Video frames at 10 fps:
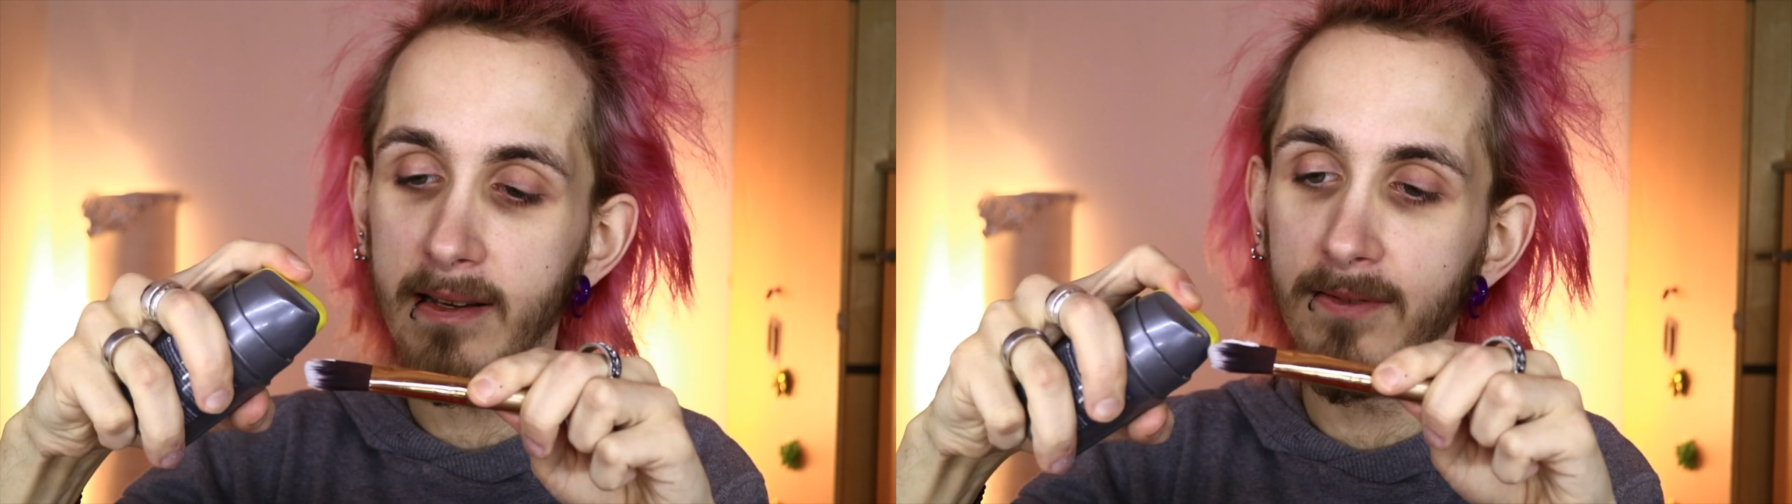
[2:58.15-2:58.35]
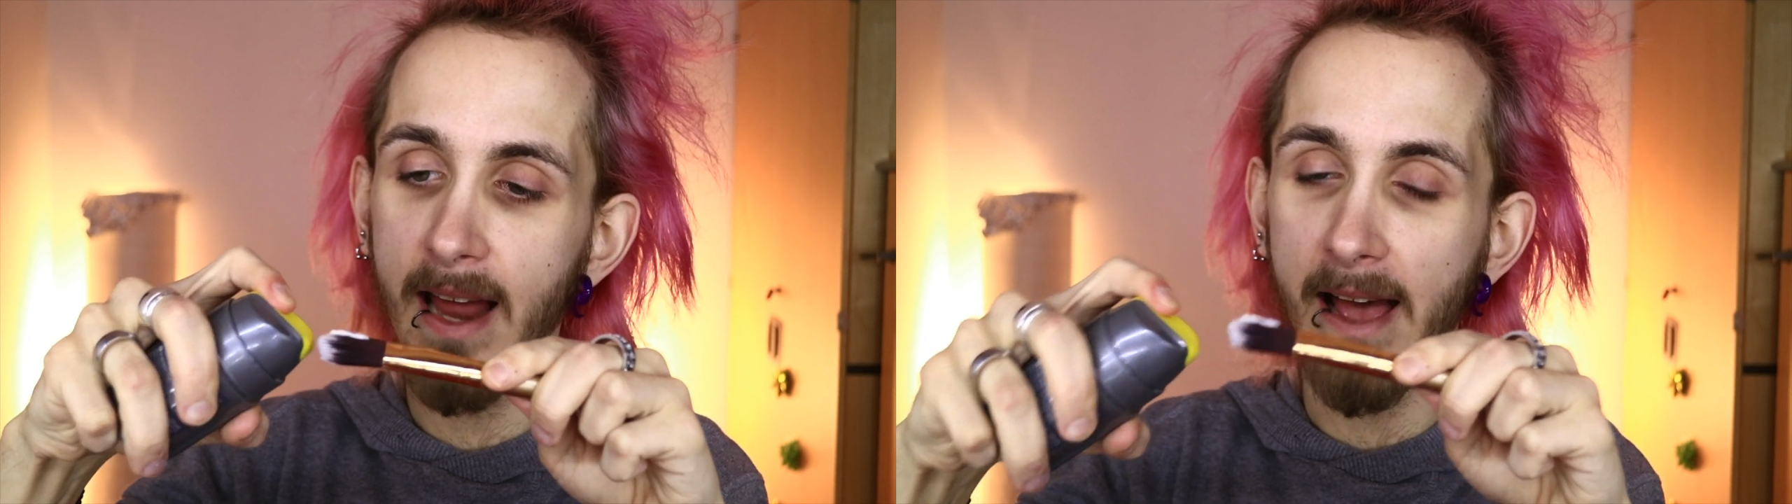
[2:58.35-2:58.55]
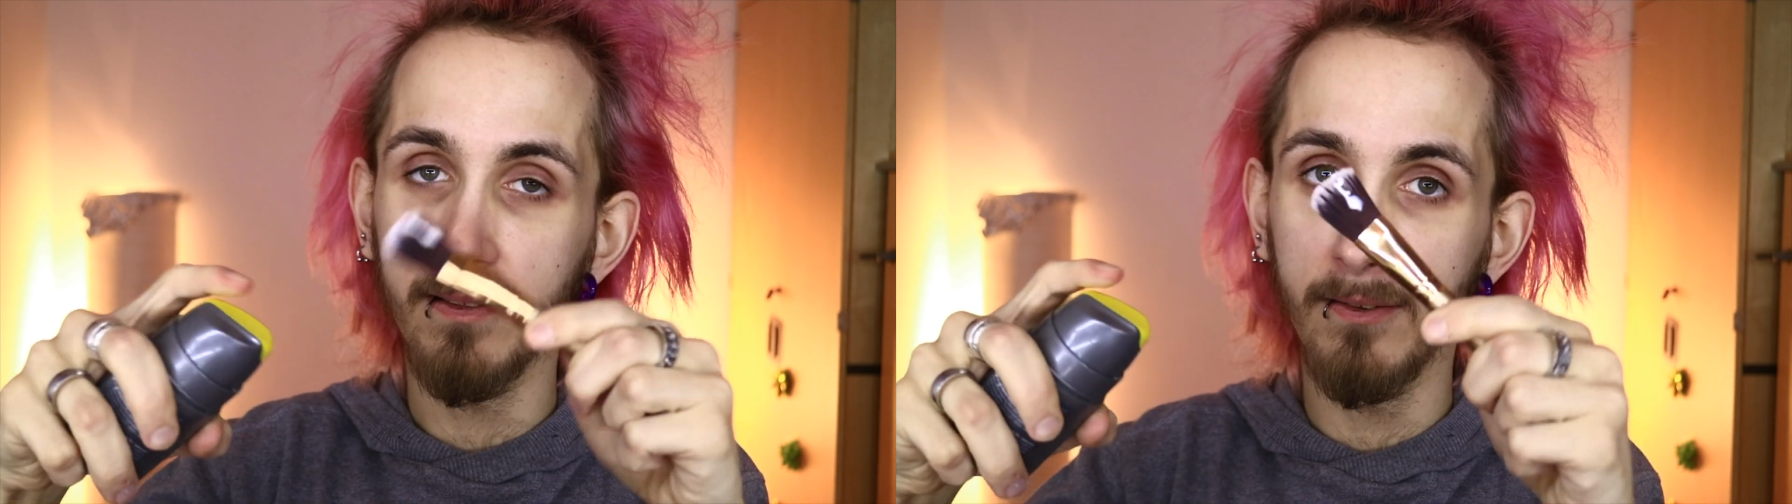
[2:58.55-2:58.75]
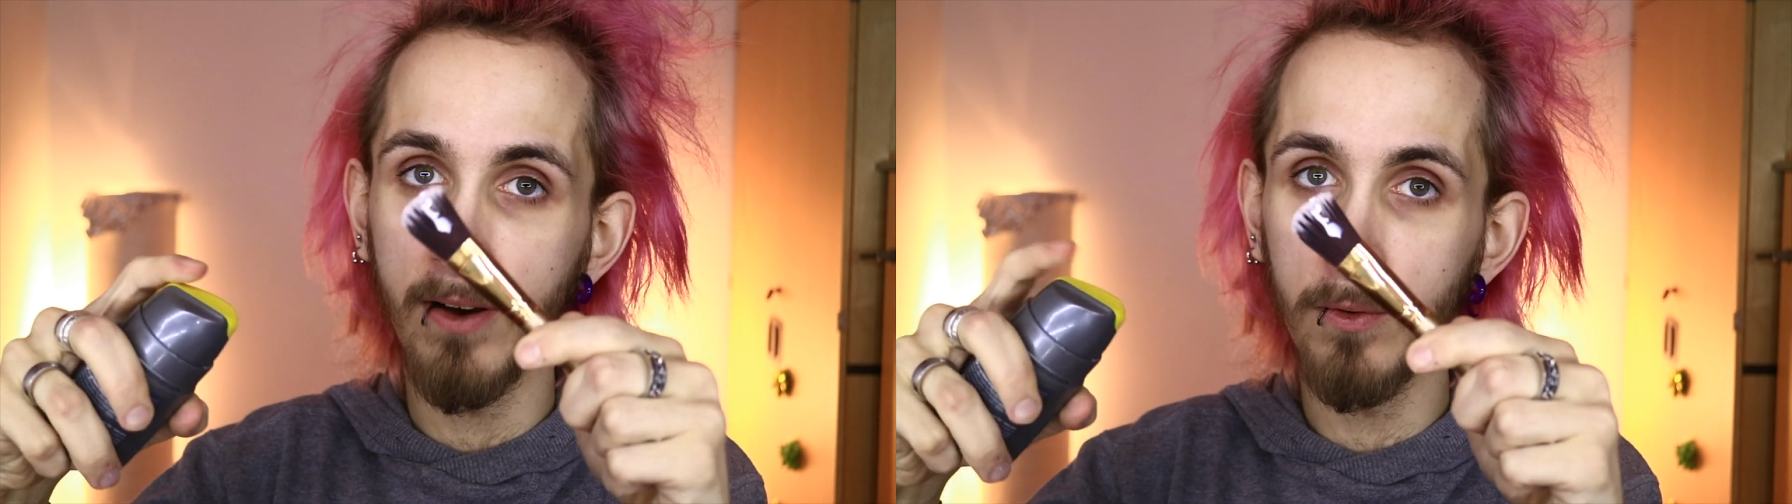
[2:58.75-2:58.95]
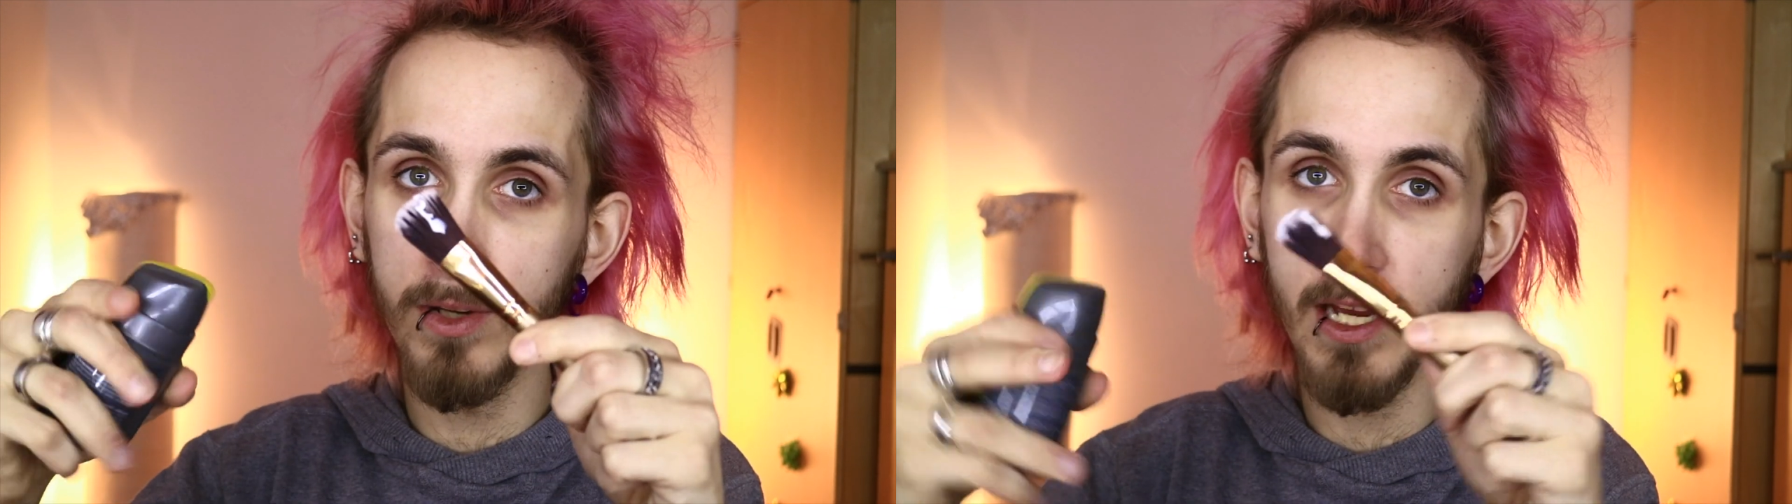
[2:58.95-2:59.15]
flat
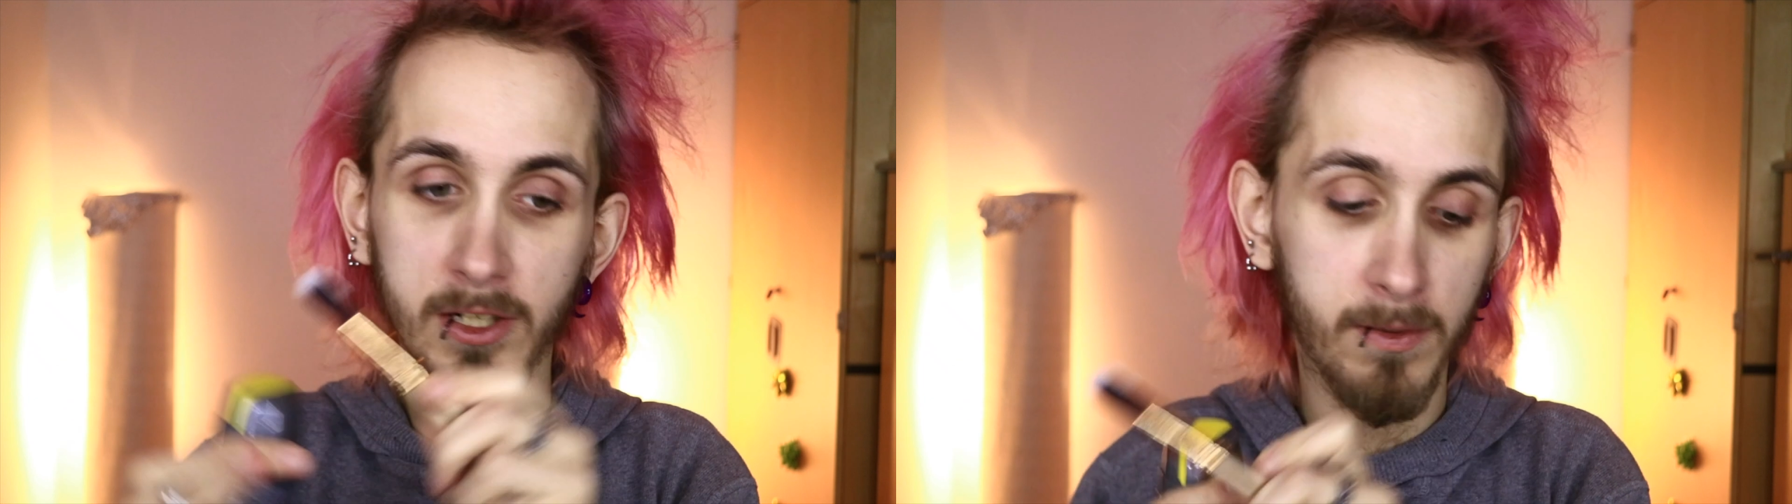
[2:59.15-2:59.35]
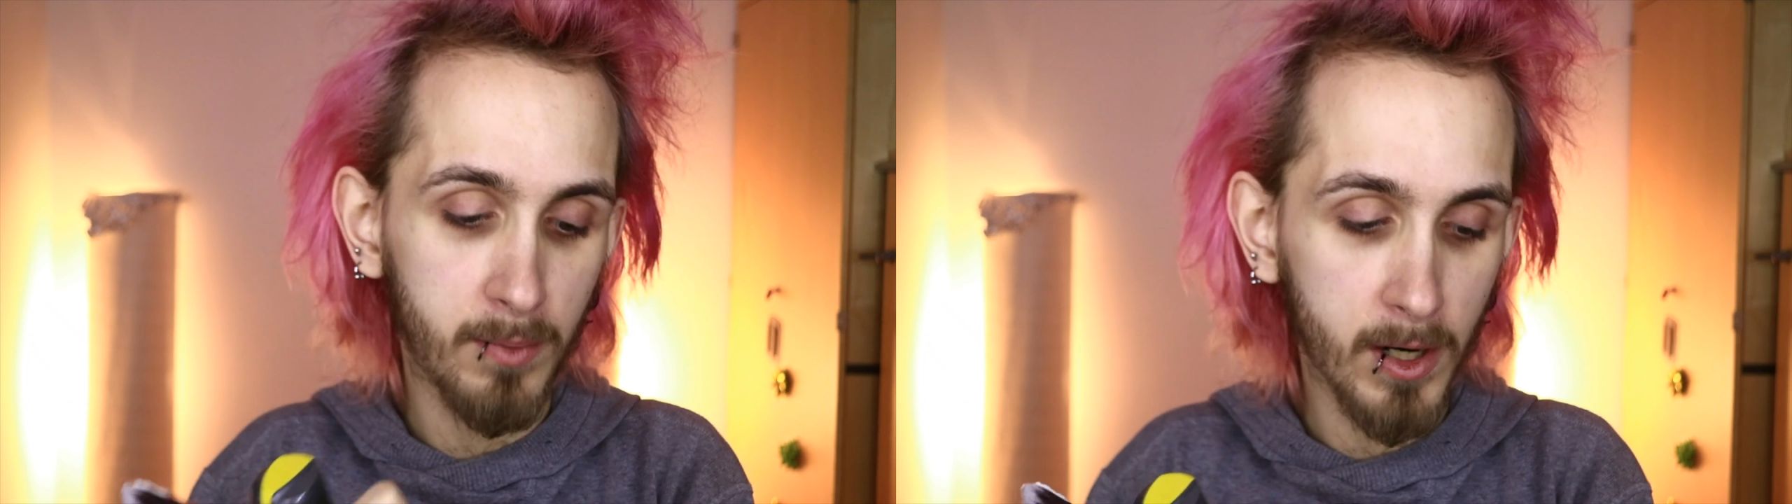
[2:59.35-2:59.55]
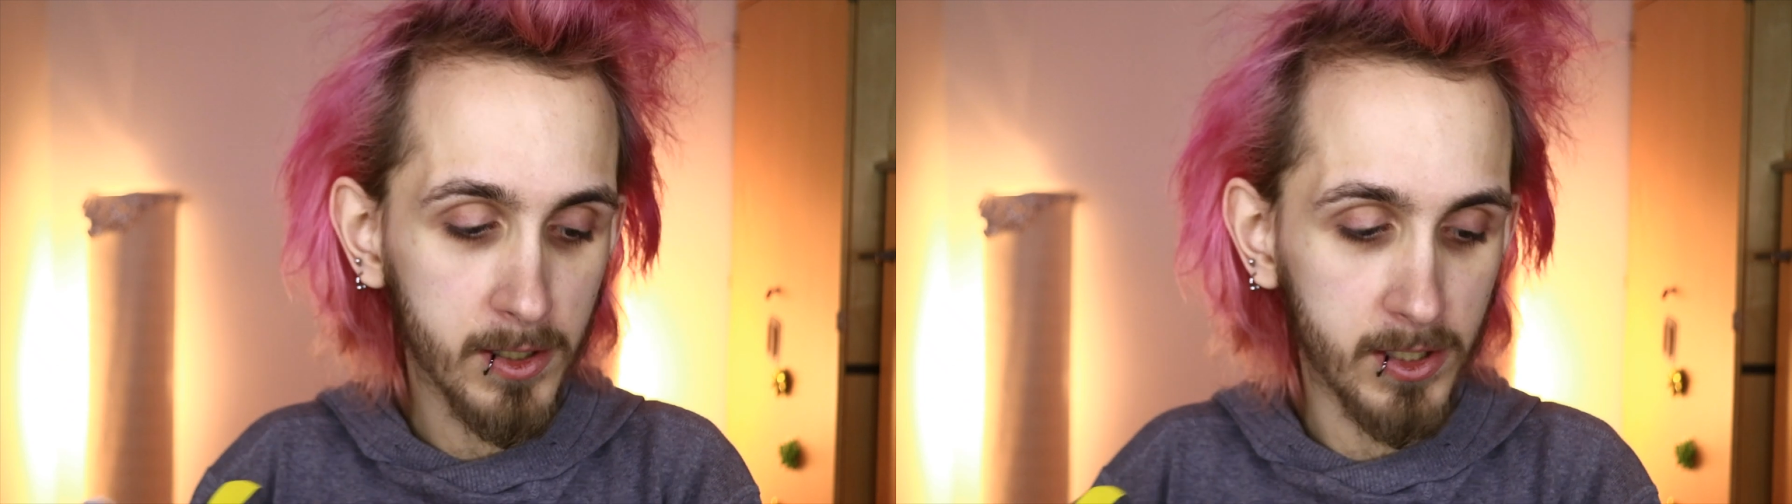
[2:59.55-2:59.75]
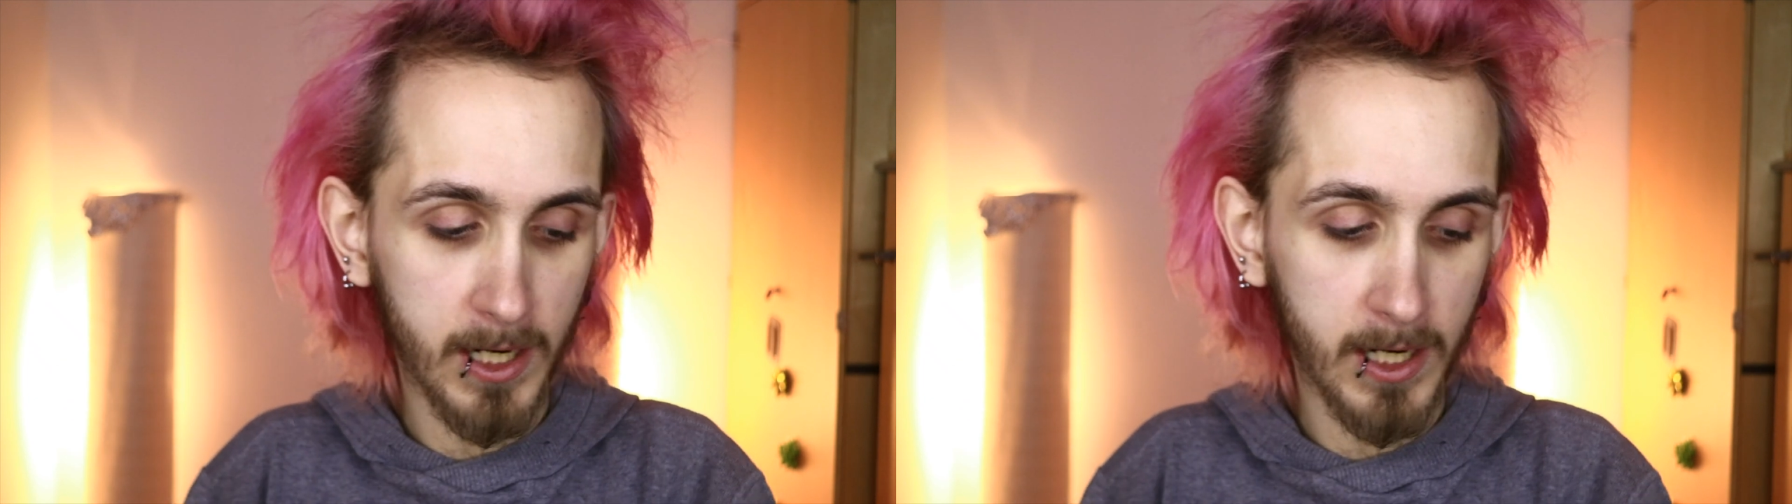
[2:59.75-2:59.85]
foundation brush,